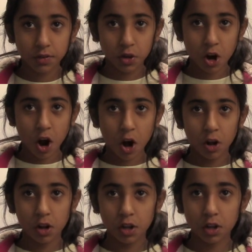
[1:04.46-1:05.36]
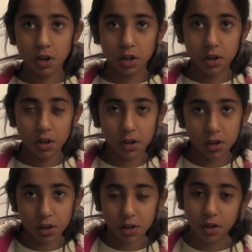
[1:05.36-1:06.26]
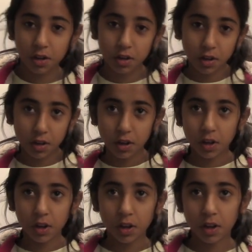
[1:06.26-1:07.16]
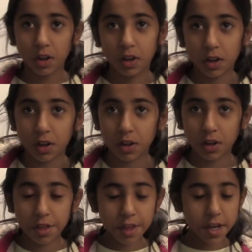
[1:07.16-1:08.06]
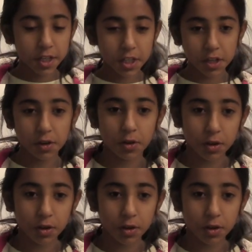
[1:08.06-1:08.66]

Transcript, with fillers: for all. Thank you. Say thank you. Thank you.